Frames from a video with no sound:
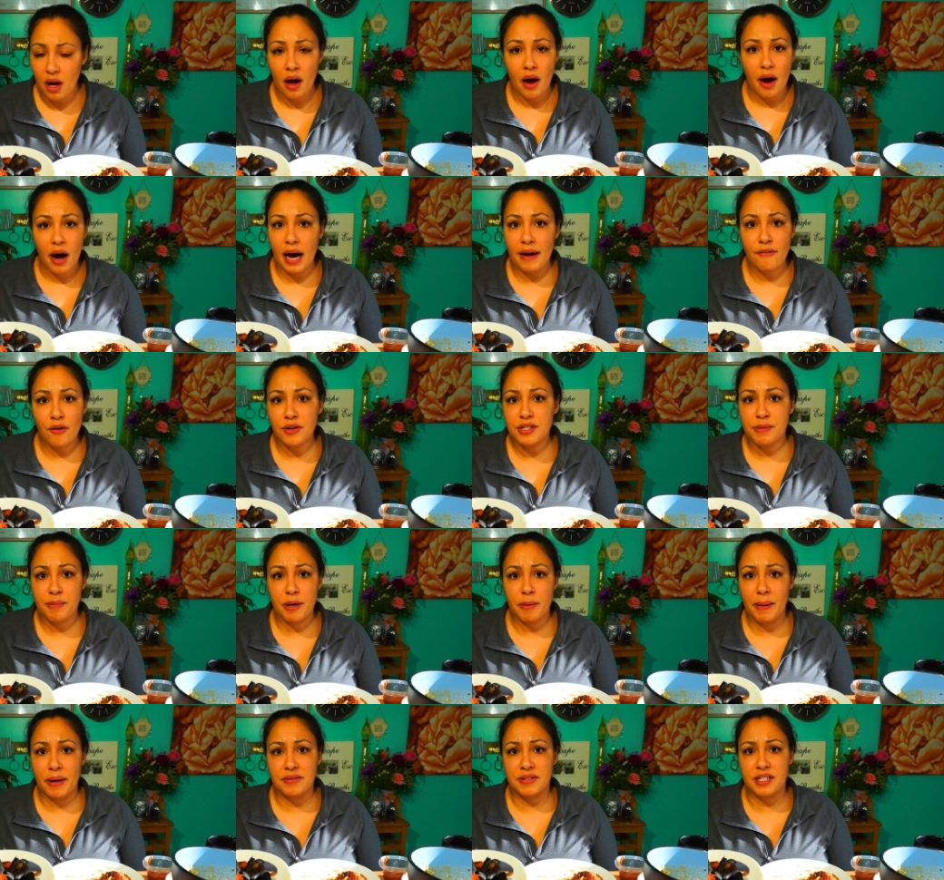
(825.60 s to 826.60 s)
I've always been
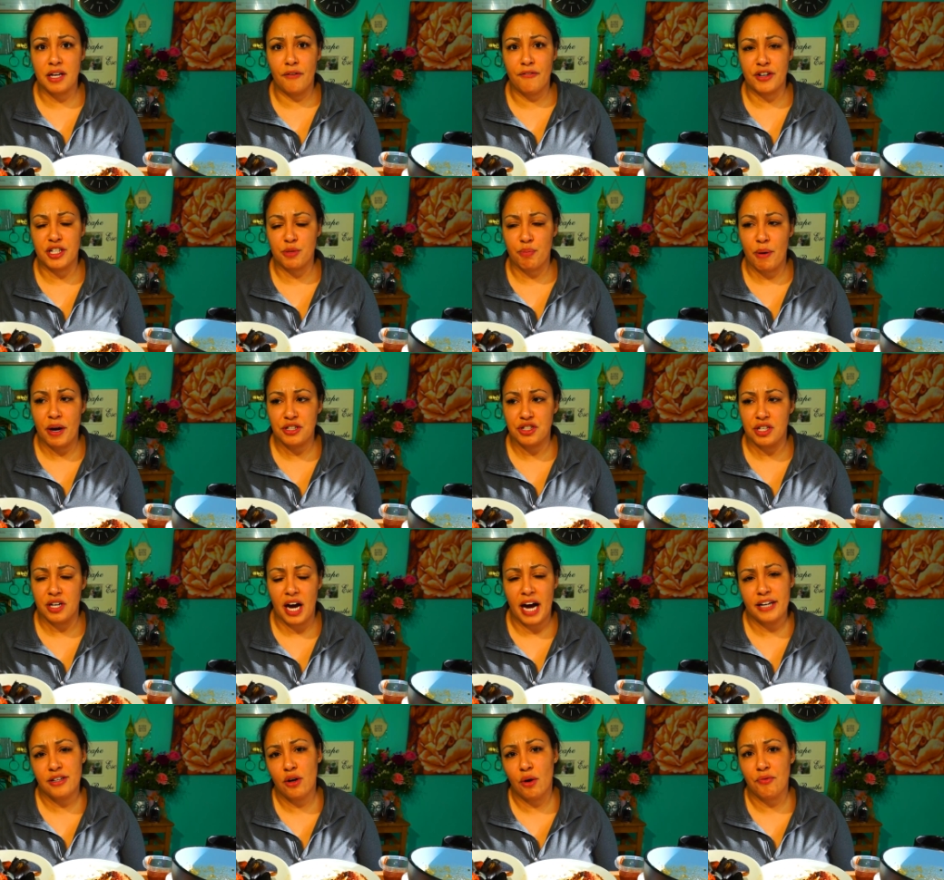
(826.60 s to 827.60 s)
about self-expression. I
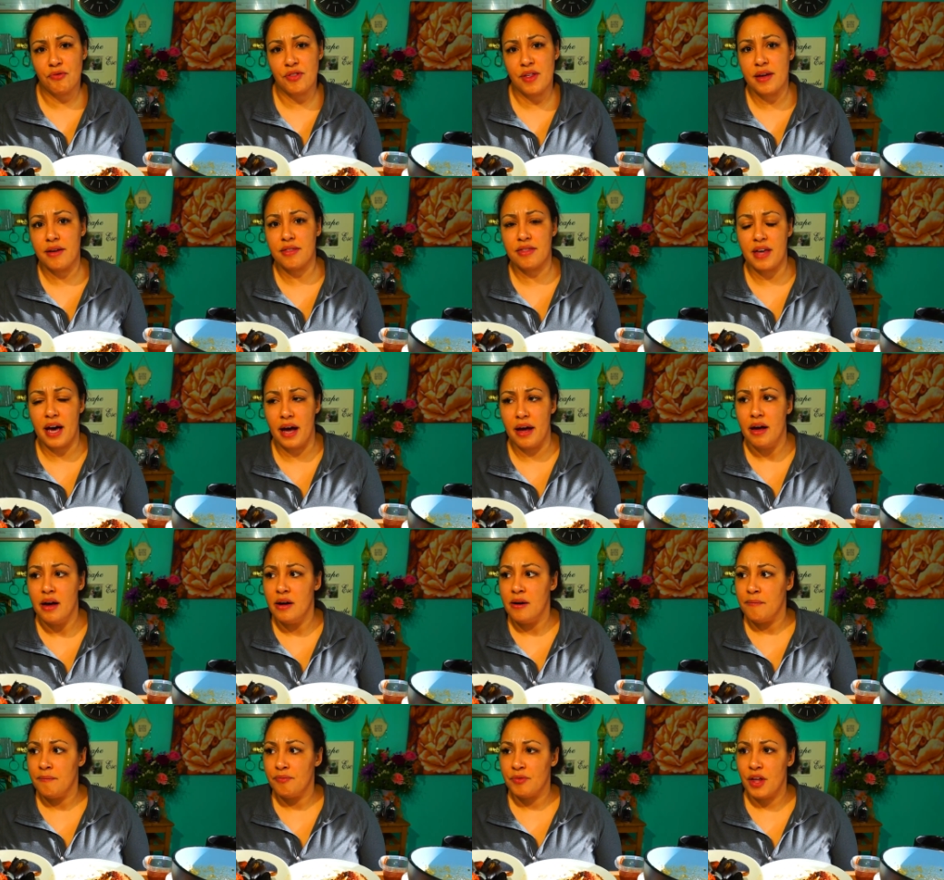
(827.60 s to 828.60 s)
don't think that
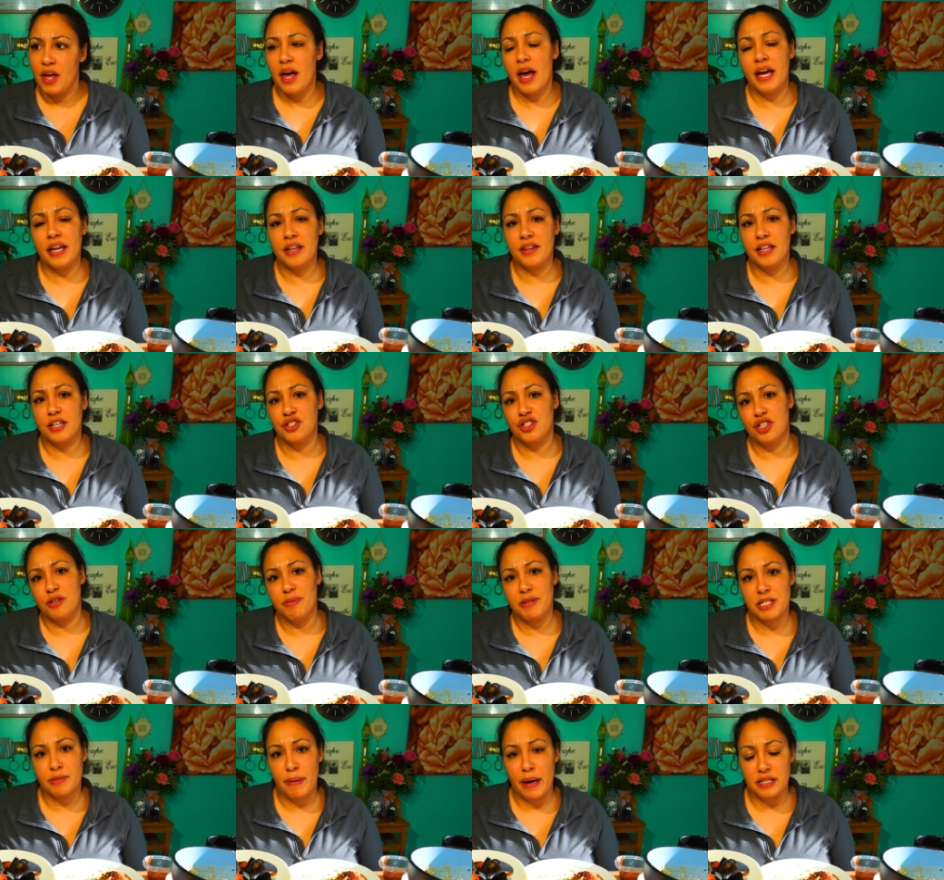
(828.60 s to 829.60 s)
anything should be
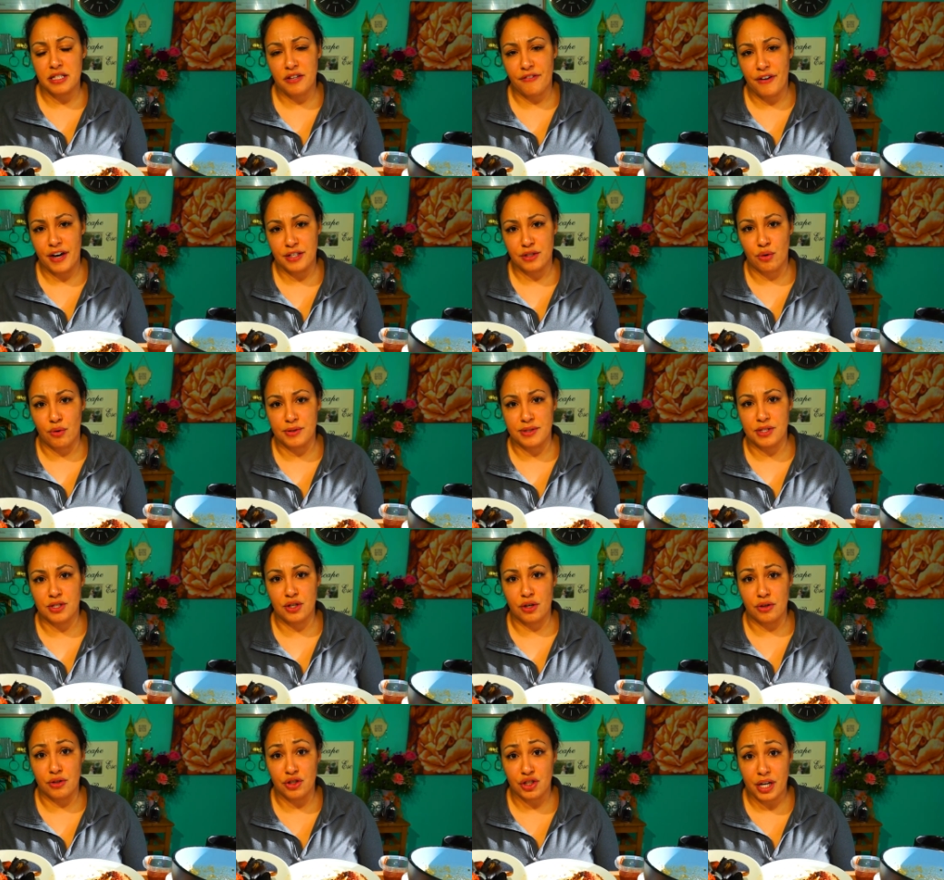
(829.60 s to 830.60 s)
specified towards a
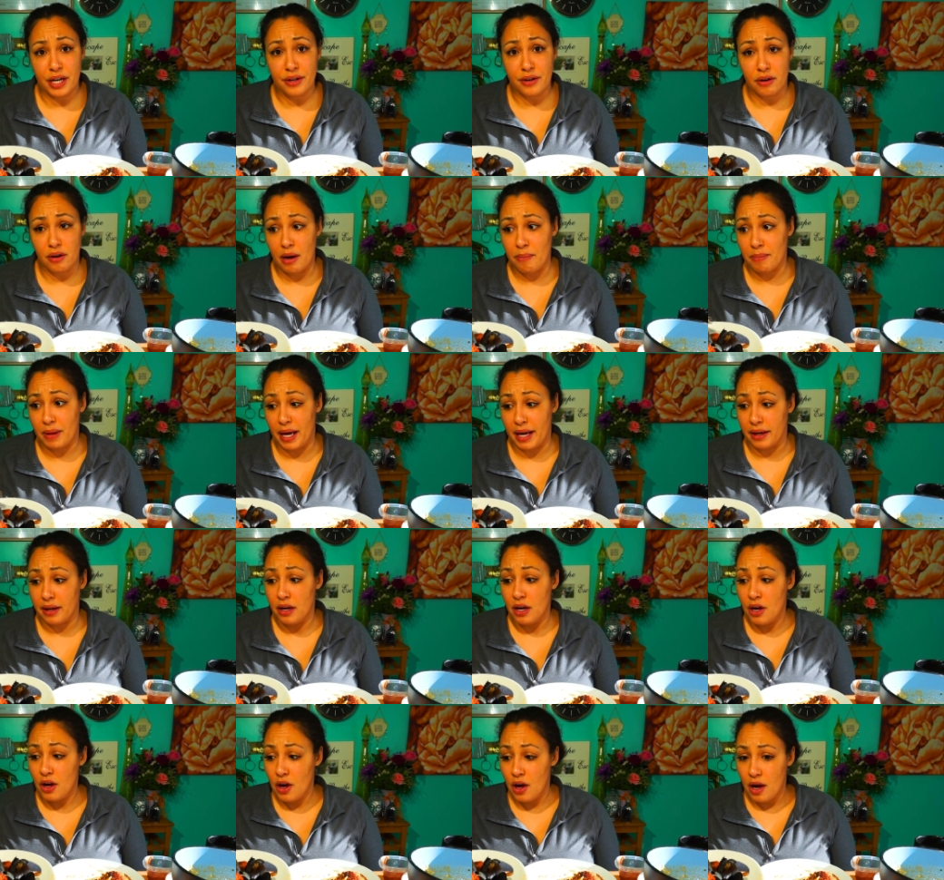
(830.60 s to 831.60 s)
certain gender. I'm like,
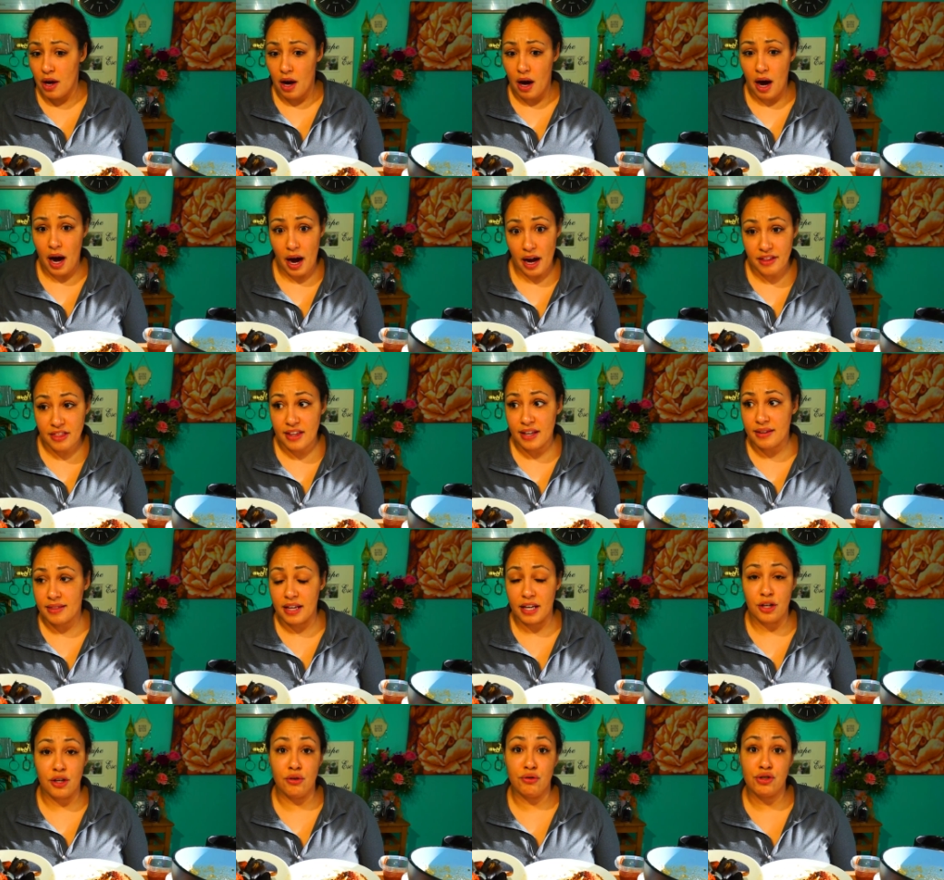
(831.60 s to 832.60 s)
I think
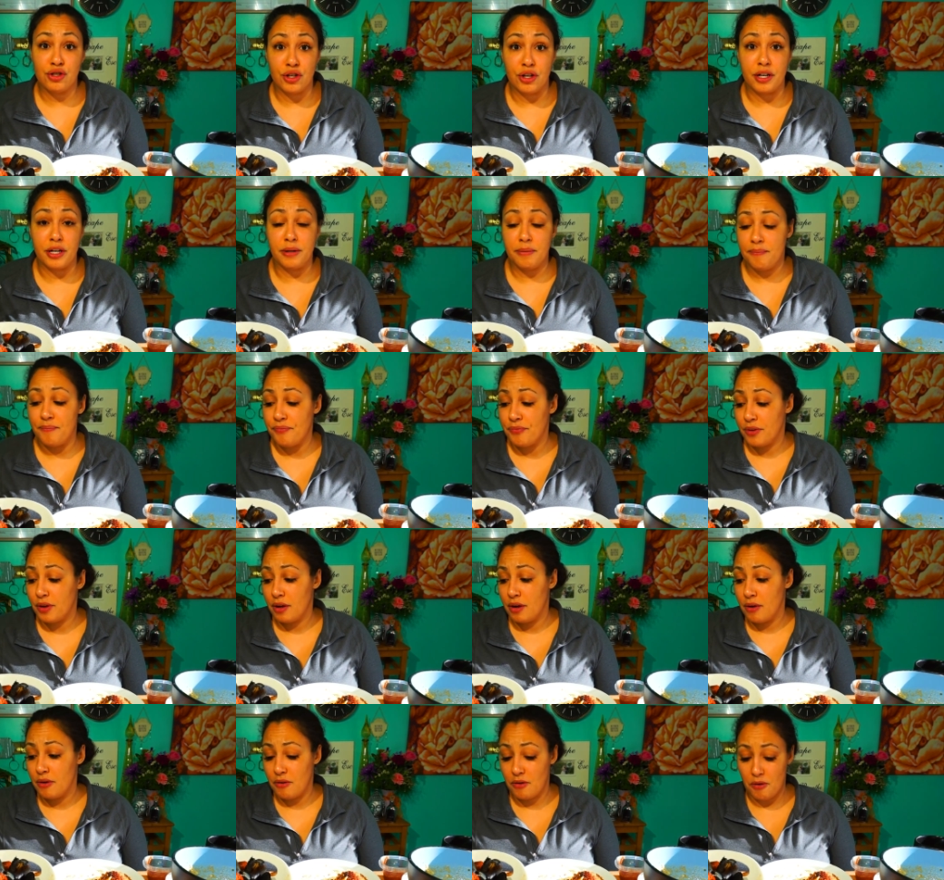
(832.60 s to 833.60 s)
that you should
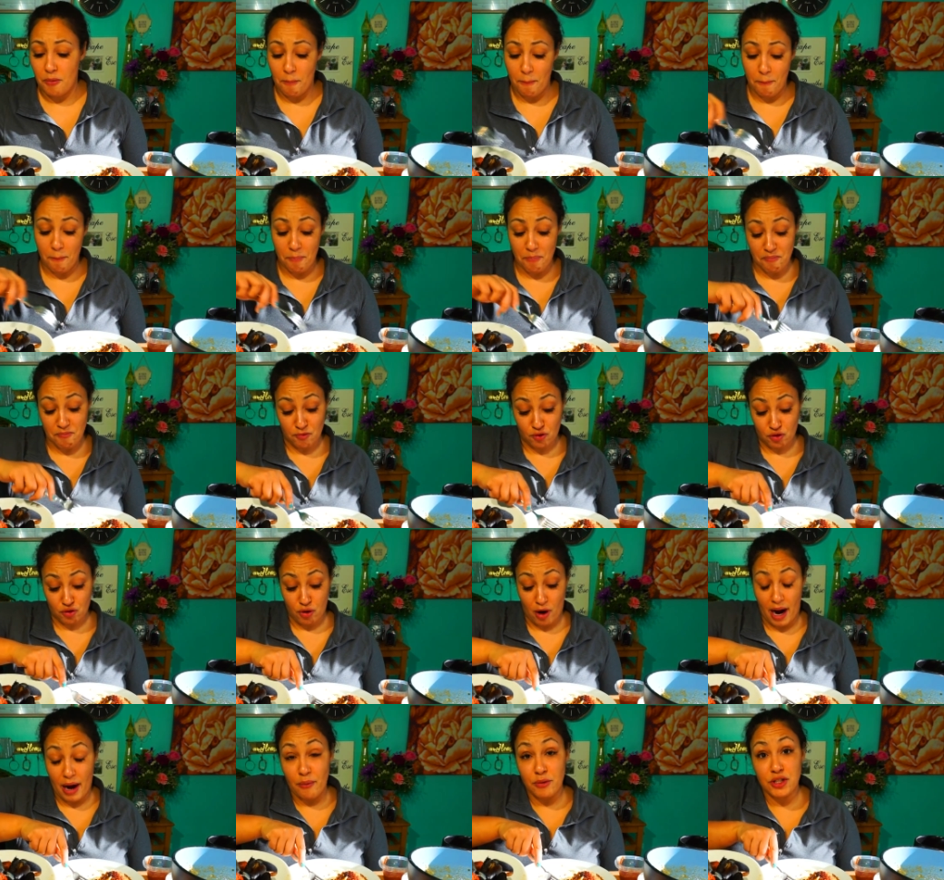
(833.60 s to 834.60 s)

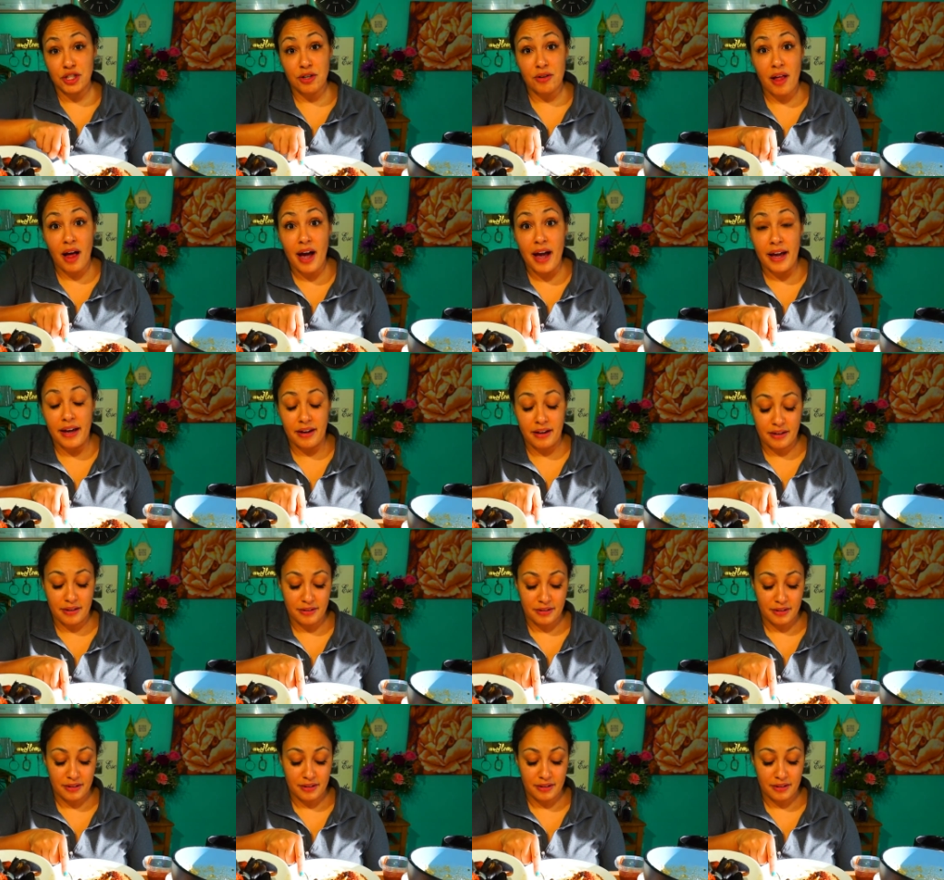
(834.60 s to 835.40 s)
try what you like.